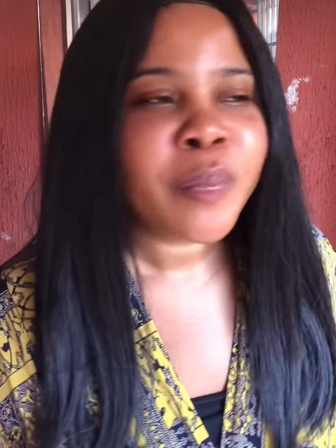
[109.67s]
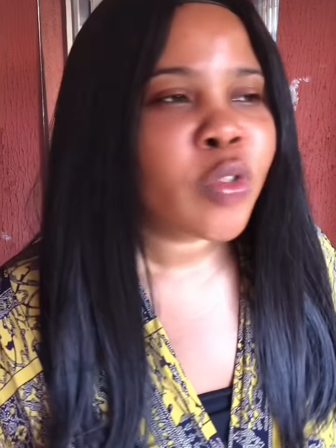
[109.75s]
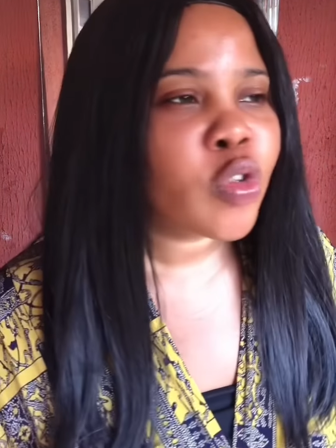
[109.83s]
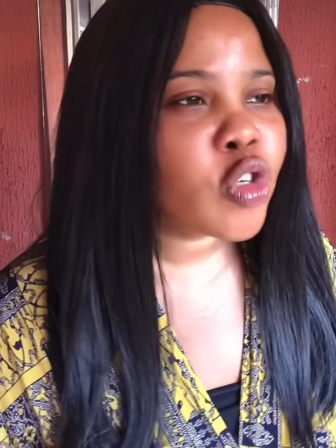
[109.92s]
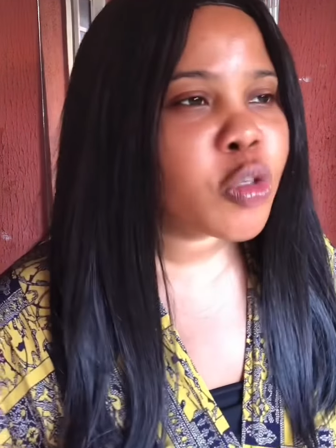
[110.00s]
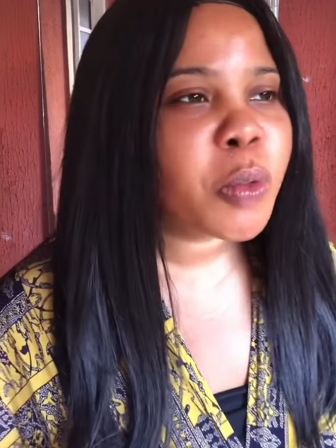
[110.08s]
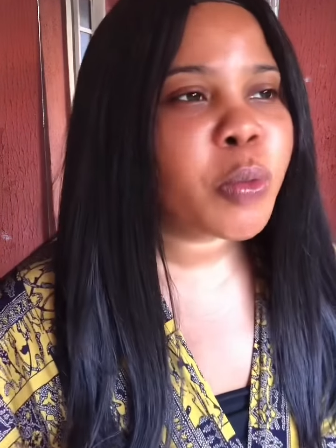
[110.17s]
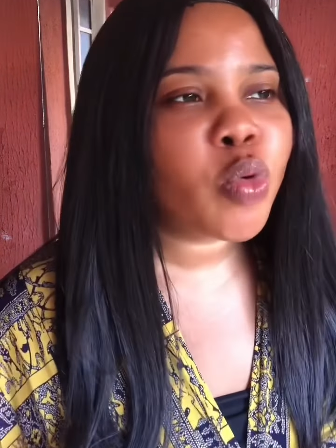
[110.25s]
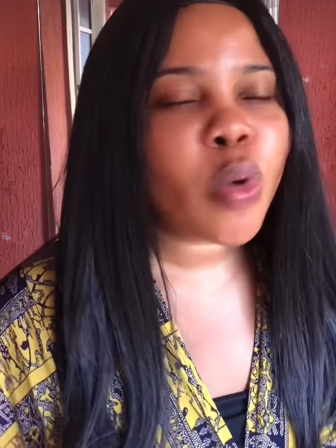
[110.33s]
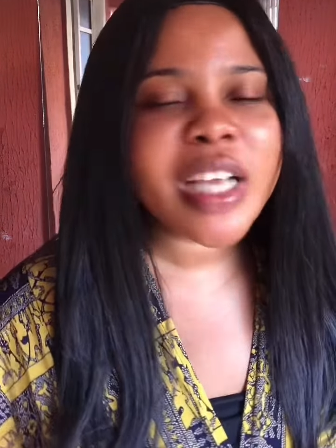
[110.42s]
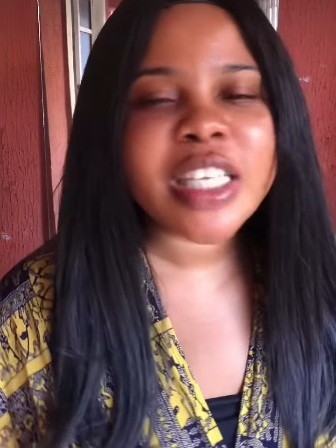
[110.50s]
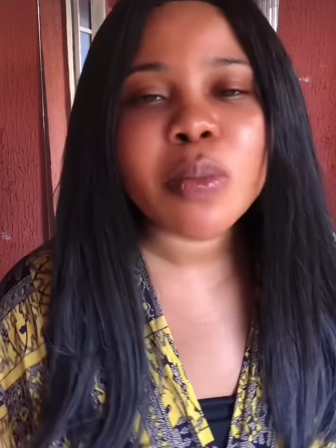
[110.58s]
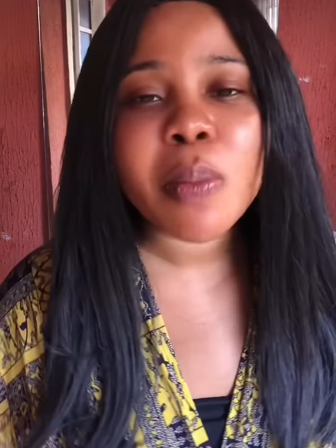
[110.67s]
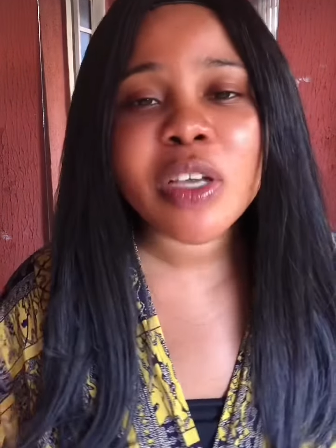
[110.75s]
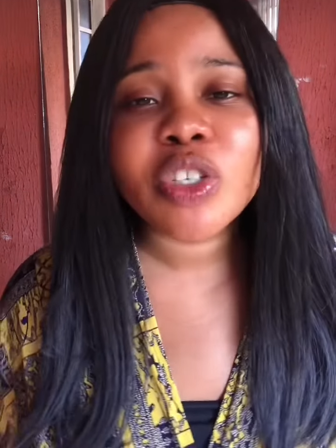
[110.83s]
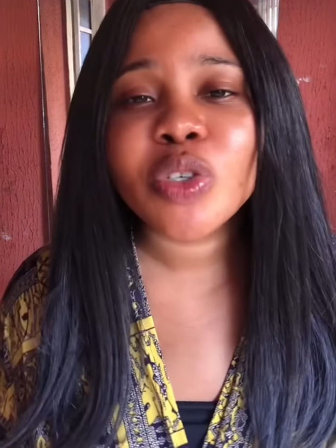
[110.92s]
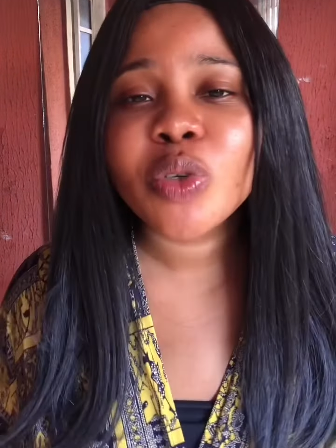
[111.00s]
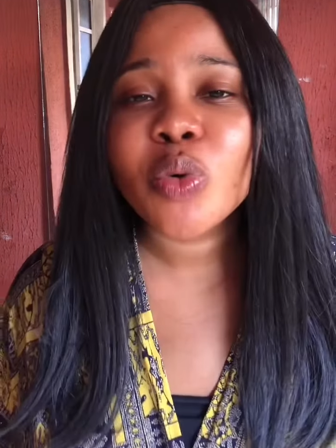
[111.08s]
Those people who are
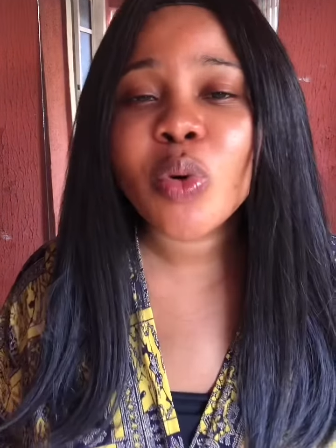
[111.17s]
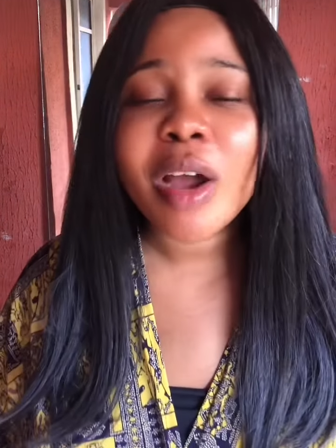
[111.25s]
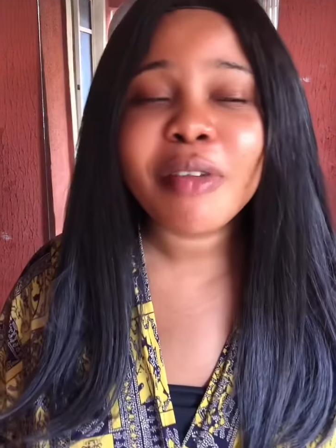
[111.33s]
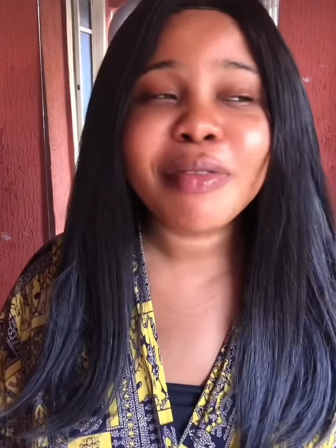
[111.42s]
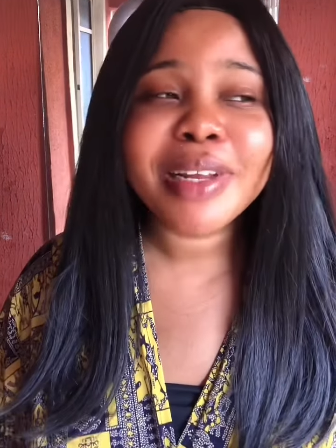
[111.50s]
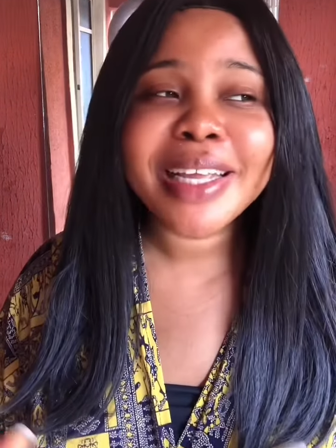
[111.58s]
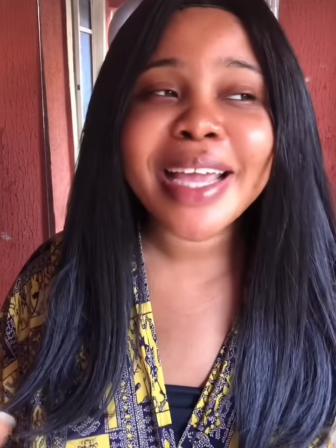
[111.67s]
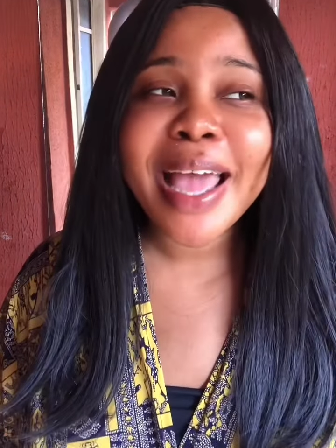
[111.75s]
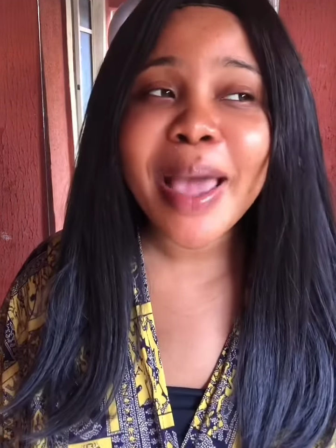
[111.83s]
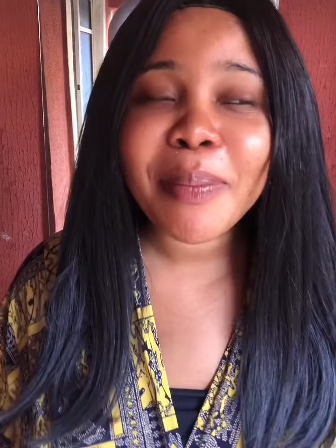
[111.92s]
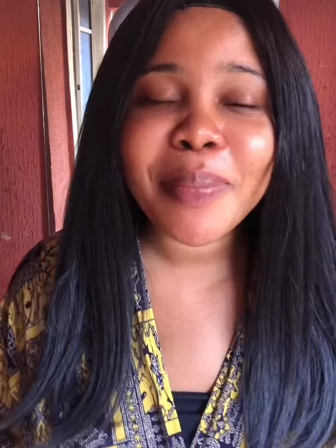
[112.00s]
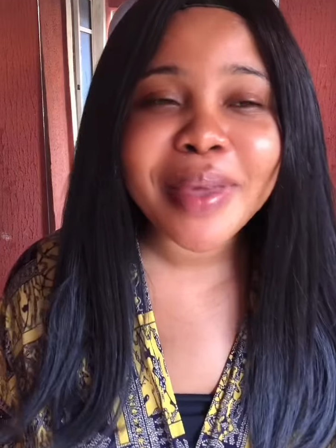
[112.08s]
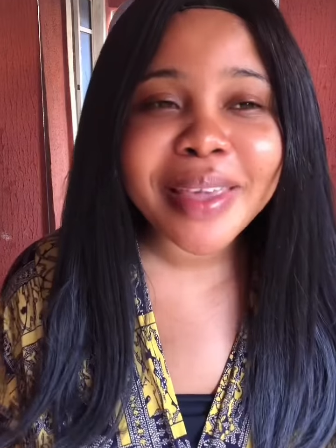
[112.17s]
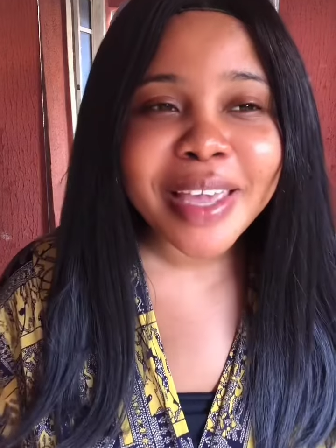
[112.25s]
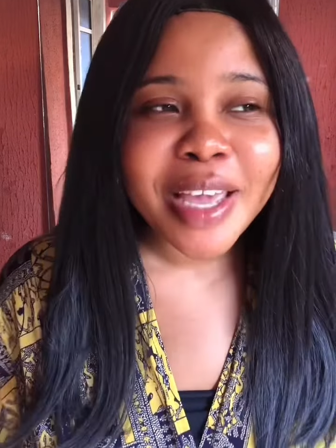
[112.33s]
special, who are really happy,